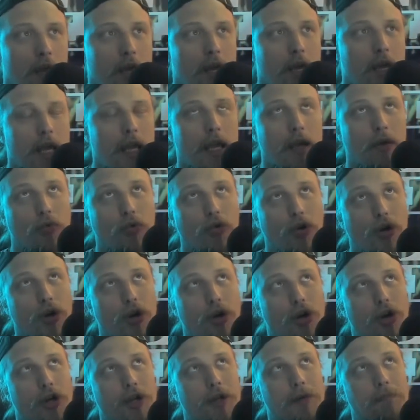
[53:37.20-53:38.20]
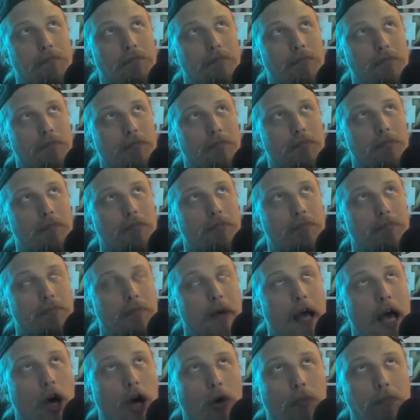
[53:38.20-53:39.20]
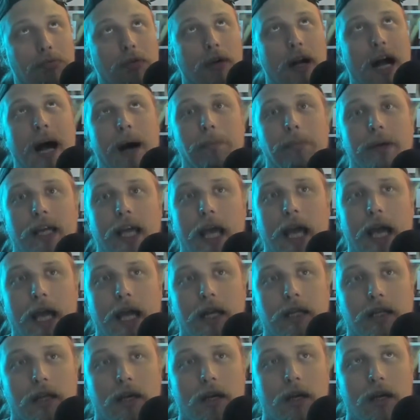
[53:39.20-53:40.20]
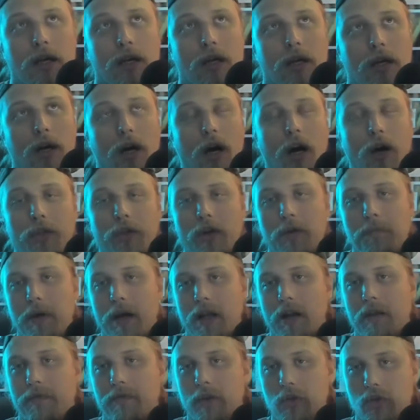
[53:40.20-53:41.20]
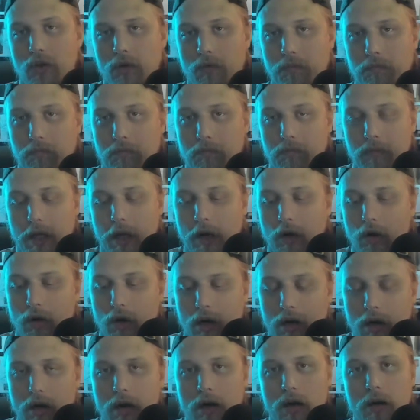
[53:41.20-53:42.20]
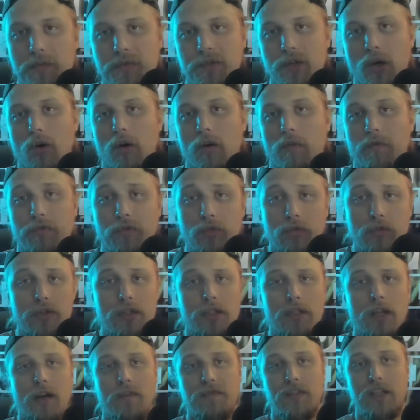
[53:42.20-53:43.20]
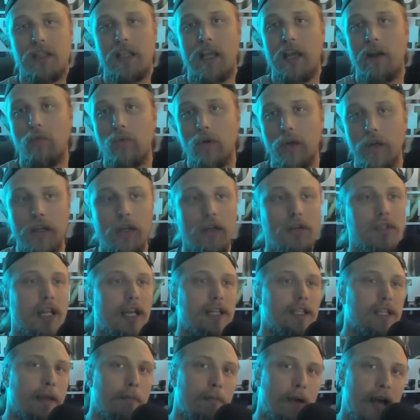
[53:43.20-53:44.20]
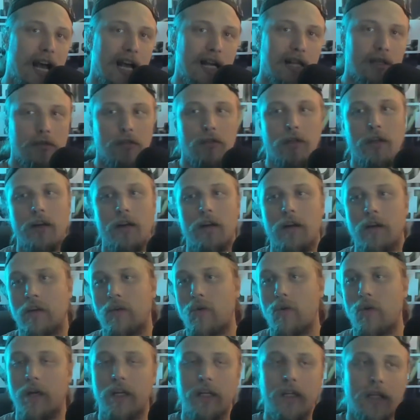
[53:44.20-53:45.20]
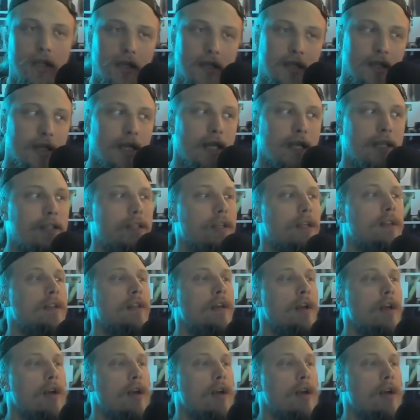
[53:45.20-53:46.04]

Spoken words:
It would help propagate other beneficial, herbs or foodstuffs that they would use as they pass through there according to the season.